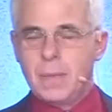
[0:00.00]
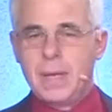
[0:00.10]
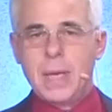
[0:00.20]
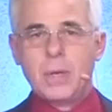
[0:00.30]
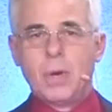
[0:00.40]

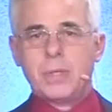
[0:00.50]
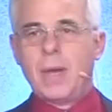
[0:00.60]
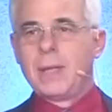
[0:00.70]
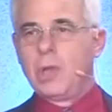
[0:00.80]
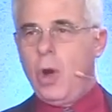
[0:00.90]
and then you also
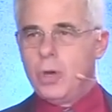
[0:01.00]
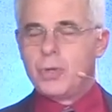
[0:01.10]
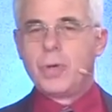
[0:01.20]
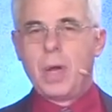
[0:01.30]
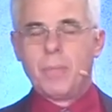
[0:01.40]
had
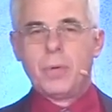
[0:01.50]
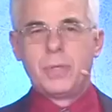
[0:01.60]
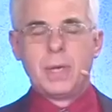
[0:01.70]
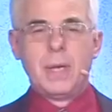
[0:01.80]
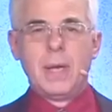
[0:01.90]
larger
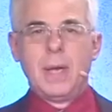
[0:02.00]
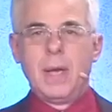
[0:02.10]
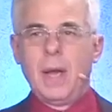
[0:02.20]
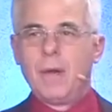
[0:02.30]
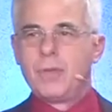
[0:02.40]
numbers
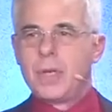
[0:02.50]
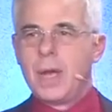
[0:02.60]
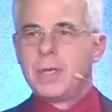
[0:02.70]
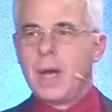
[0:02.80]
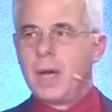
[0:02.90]
of
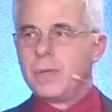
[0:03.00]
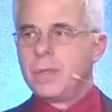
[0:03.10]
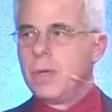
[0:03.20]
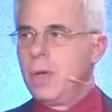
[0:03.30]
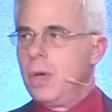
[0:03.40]

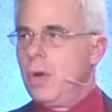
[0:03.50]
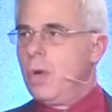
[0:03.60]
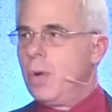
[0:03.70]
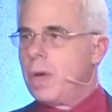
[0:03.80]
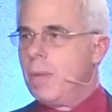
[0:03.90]
Gentiles
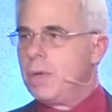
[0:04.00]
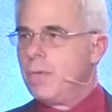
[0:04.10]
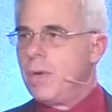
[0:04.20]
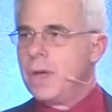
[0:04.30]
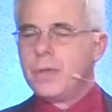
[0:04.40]
who were coming
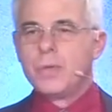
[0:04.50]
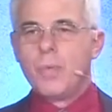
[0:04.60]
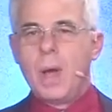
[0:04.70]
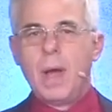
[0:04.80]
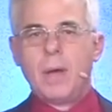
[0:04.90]
to faith as
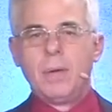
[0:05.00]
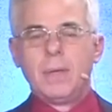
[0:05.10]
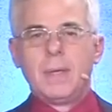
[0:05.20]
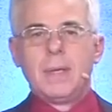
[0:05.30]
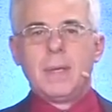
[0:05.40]
well,
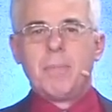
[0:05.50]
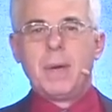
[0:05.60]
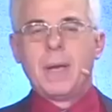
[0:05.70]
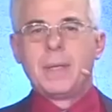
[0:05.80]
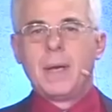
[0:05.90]

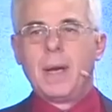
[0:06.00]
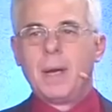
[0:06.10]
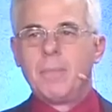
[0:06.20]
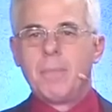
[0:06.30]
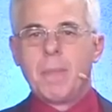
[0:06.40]
but
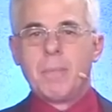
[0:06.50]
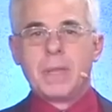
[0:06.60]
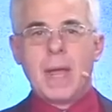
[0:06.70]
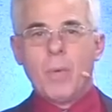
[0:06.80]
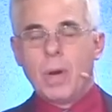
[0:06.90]

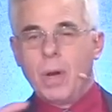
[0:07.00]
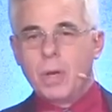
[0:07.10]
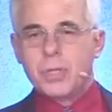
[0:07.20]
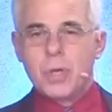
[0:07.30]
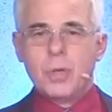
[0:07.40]
they were
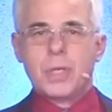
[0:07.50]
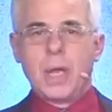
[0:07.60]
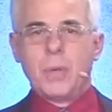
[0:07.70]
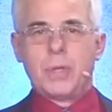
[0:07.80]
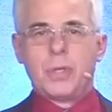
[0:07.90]

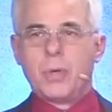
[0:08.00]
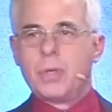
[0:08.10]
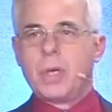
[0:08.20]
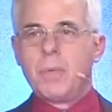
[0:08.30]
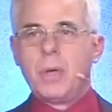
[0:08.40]
associated with the
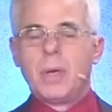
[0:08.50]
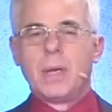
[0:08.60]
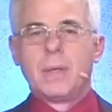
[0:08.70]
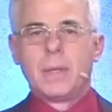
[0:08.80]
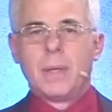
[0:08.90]
Jewish
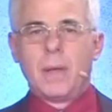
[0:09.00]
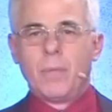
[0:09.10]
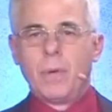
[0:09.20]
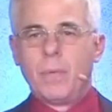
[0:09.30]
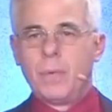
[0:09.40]
community.
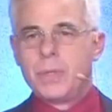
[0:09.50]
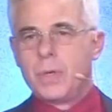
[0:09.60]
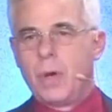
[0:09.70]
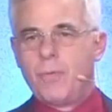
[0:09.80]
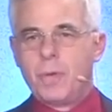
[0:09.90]
What we
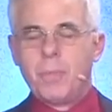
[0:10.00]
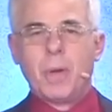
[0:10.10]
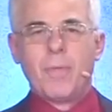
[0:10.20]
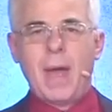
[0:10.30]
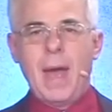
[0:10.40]
saw from the
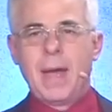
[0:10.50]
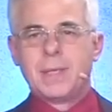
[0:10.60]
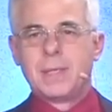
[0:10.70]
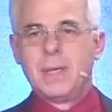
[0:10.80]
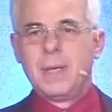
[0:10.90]
book of
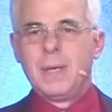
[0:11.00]
Acts